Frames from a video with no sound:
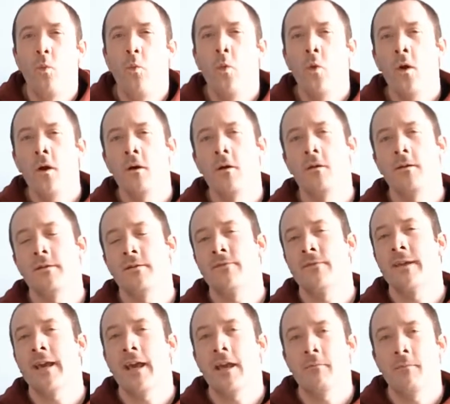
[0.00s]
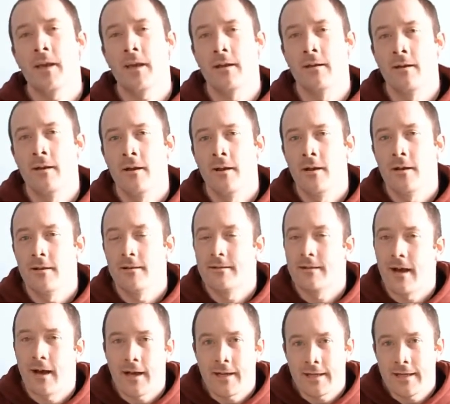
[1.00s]
world of gaming
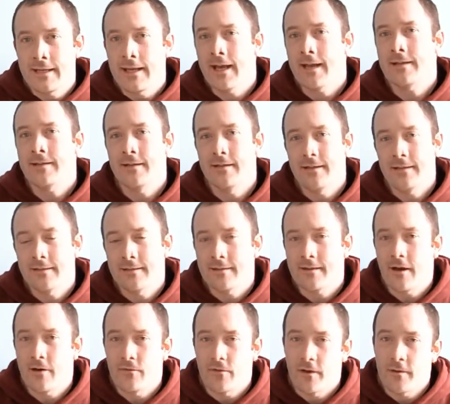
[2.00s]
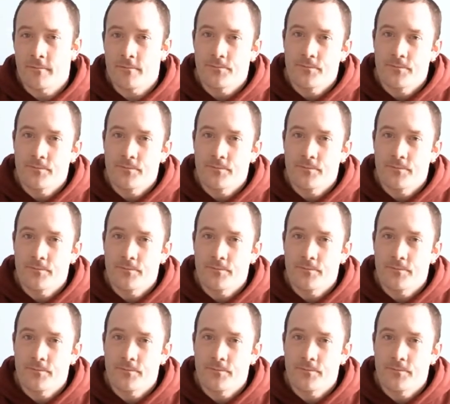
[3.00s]
that I'd yet to discover.